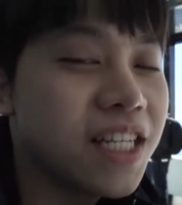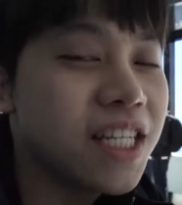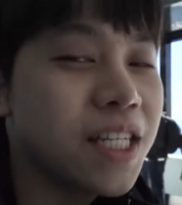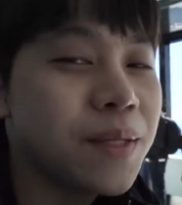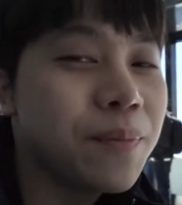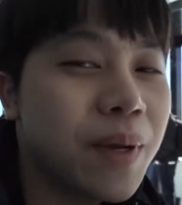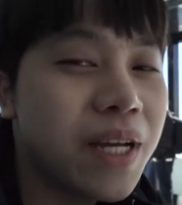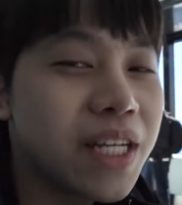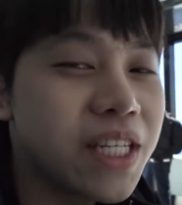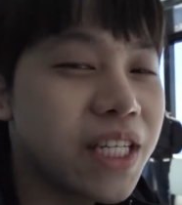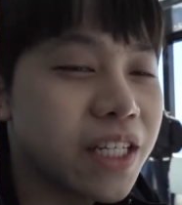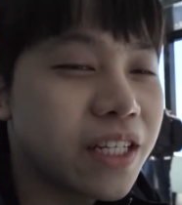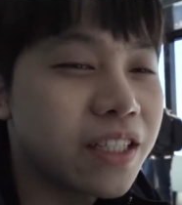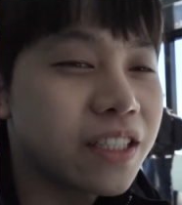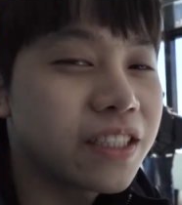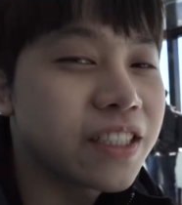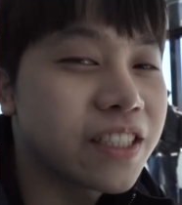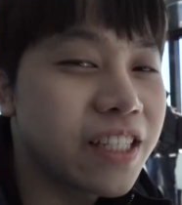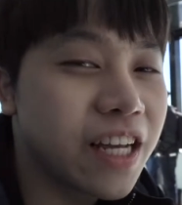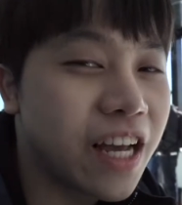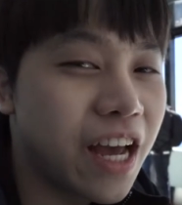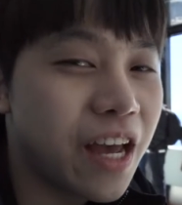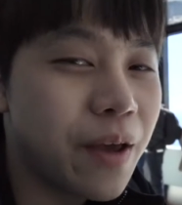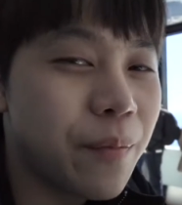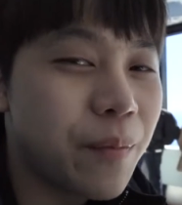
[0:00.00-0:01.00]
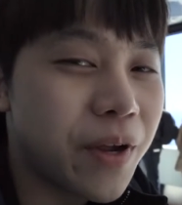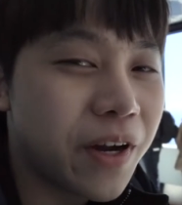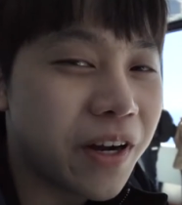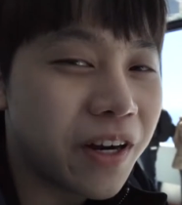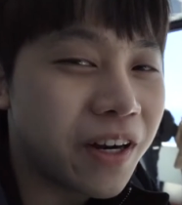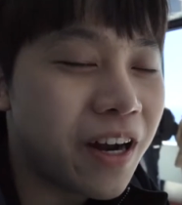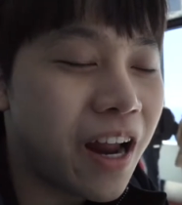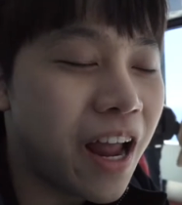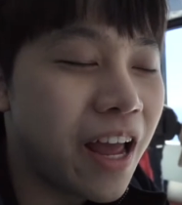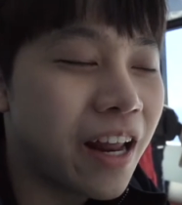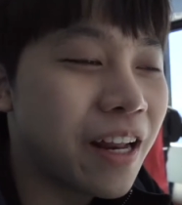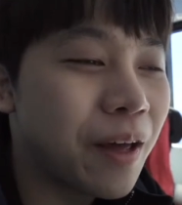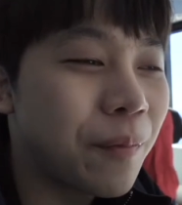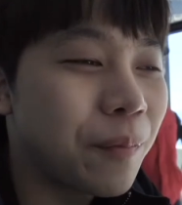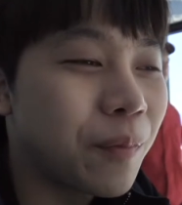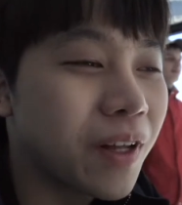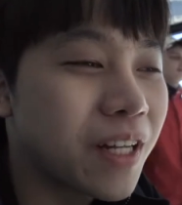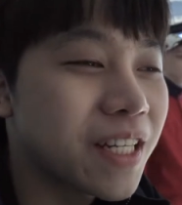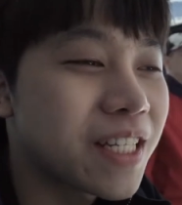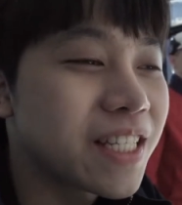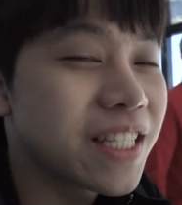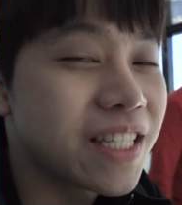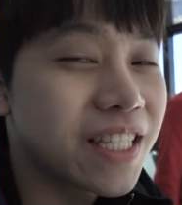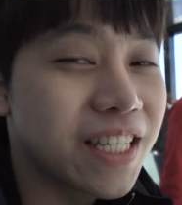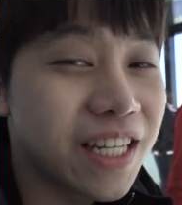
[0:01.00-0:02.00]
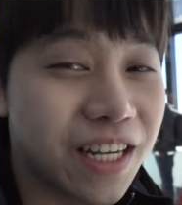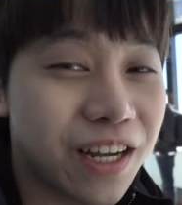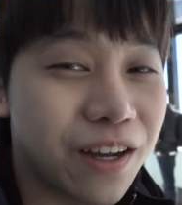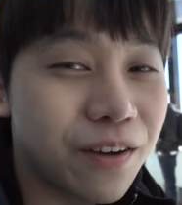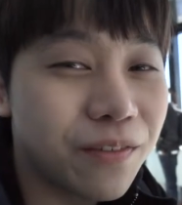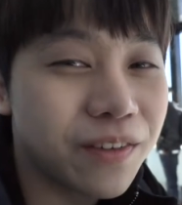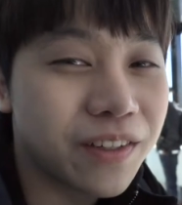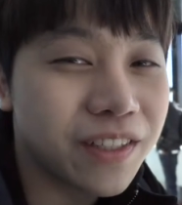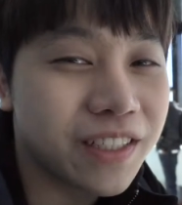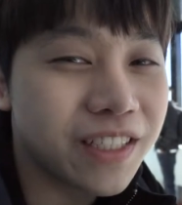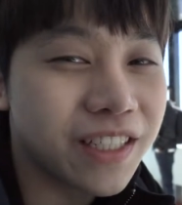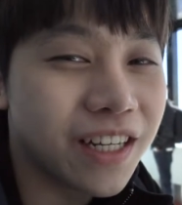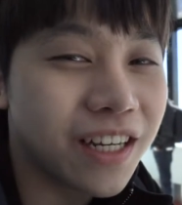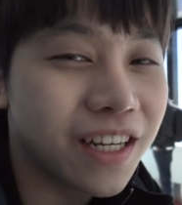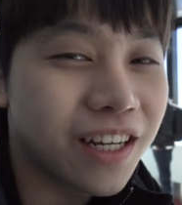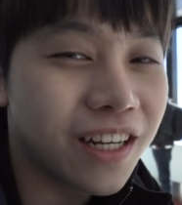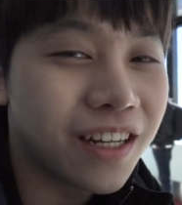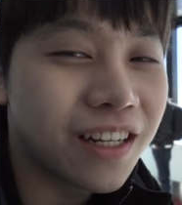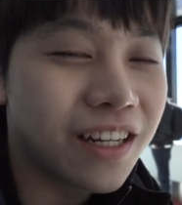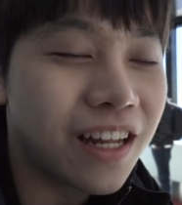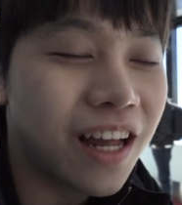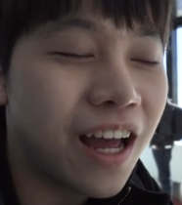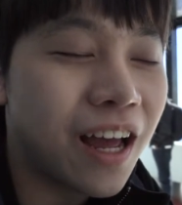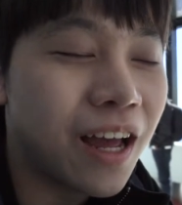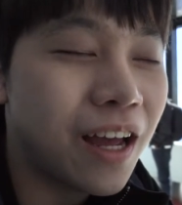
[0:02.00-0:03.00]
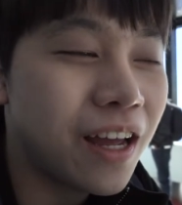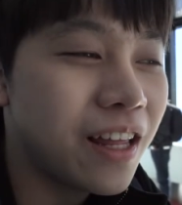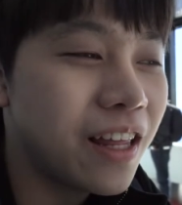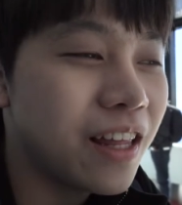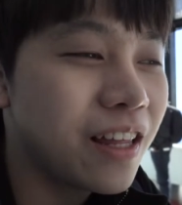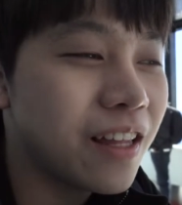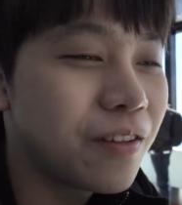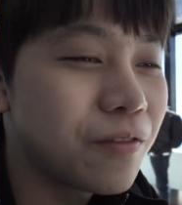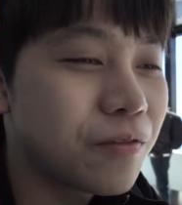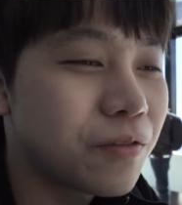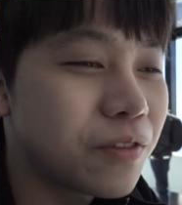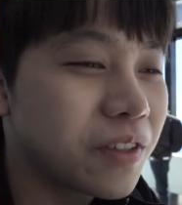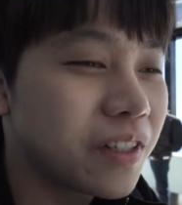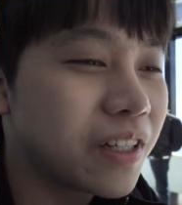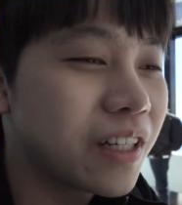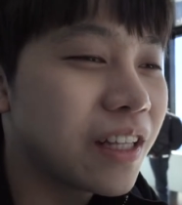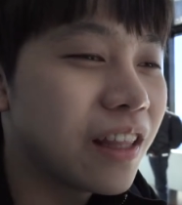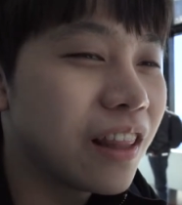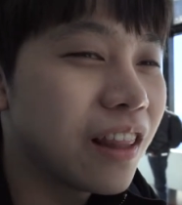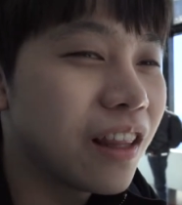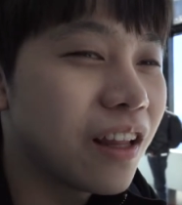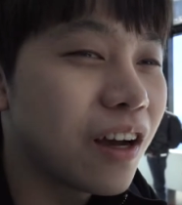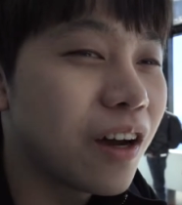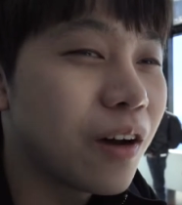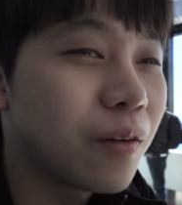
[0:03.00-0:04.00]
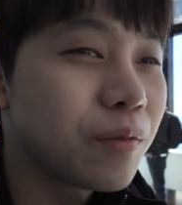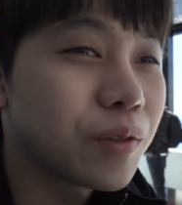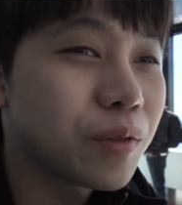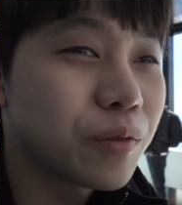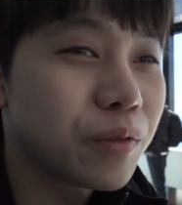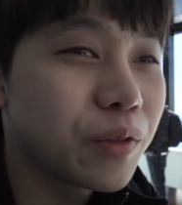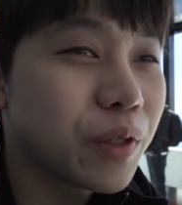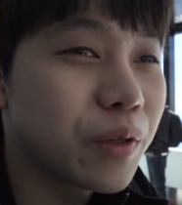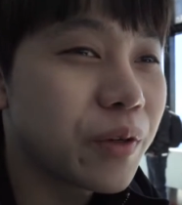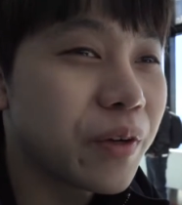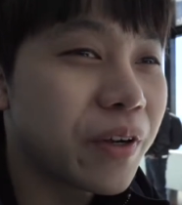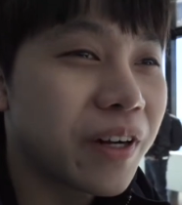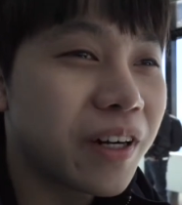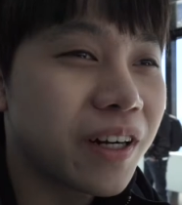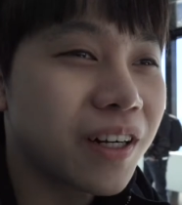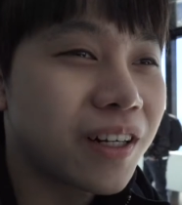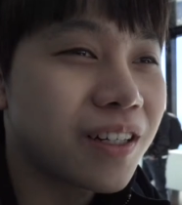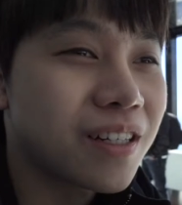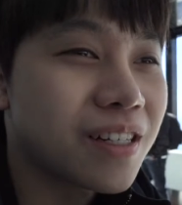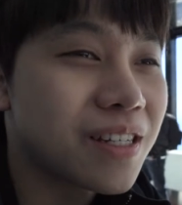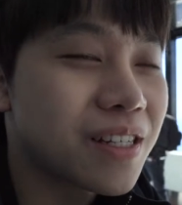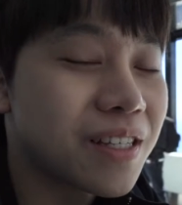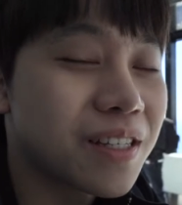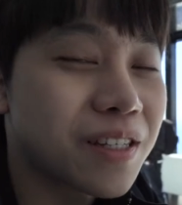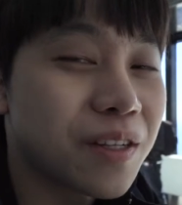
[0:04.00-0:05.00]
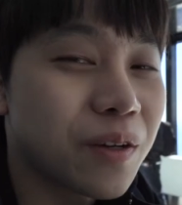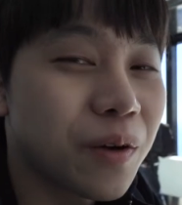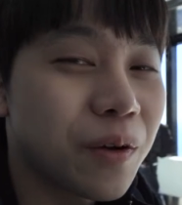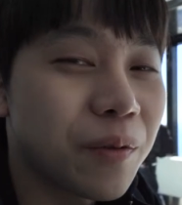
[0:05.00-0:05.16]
is my second time here and I'm not sick of it yet. I really love the view here, it's so